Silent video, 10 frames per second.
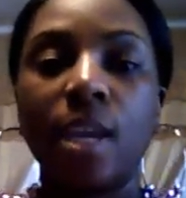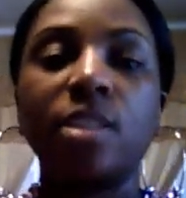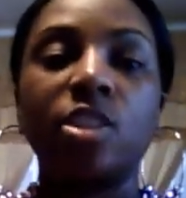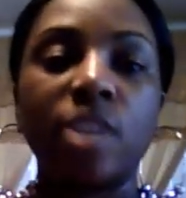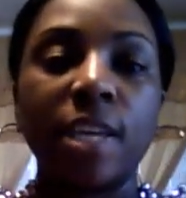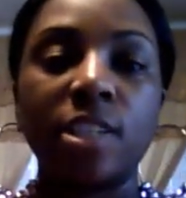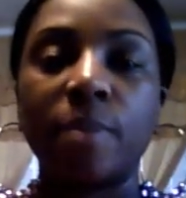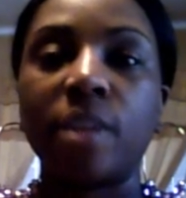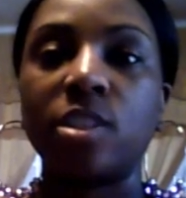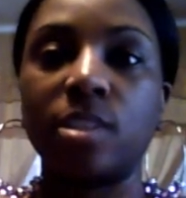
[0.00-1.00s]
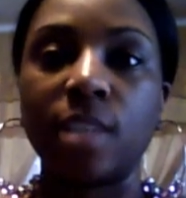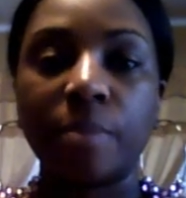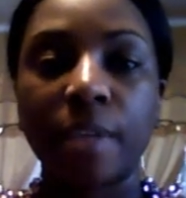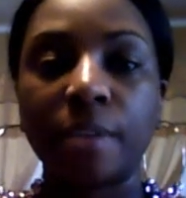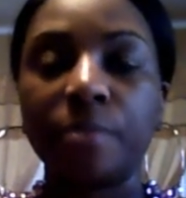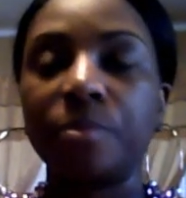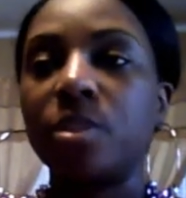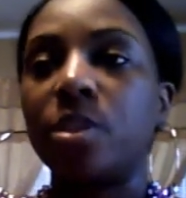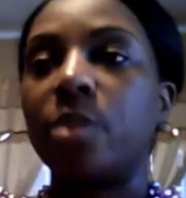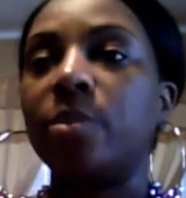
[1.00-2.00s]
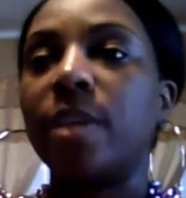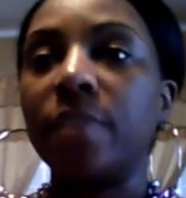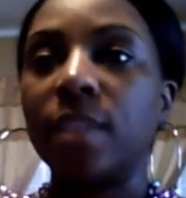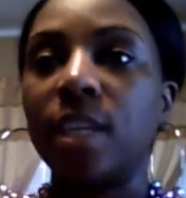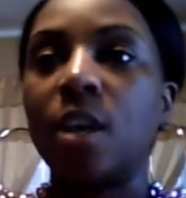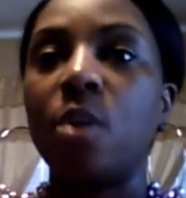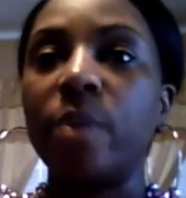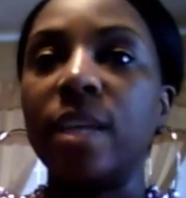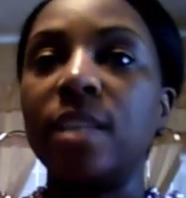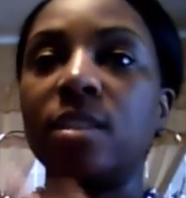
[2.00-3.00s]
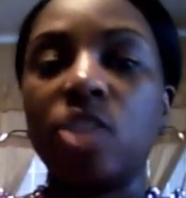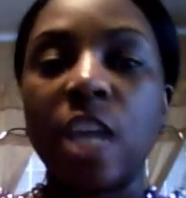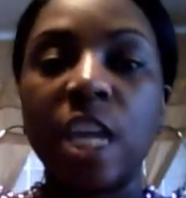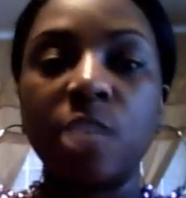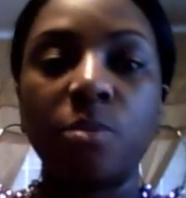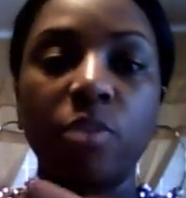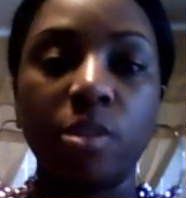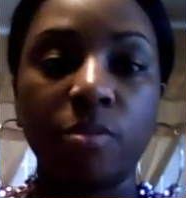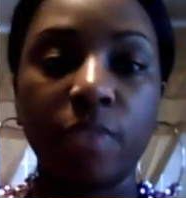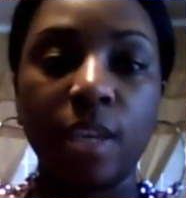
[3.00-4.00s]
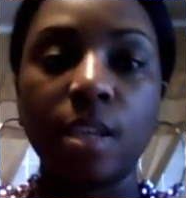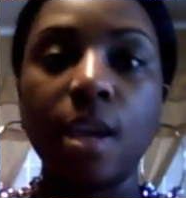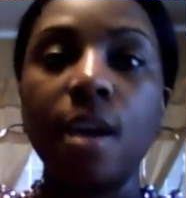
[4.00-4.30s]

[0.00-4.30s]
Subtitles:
to change him. I can just lay him down. So definitely always change before you feed.